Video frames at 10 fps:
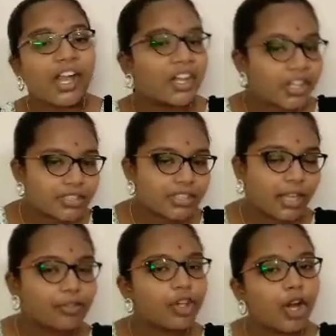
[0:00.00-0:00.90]
This is
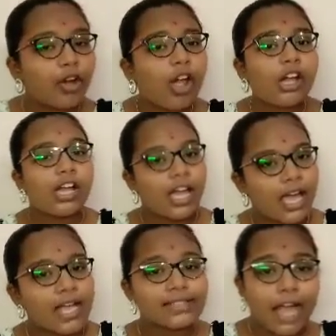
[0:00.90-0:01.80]
yes or no?
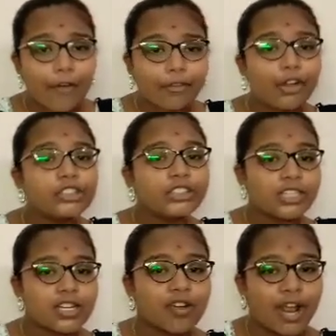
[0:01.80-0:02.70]
Yes, of course it
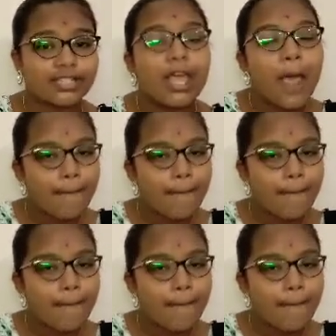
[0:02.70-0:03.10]
is right.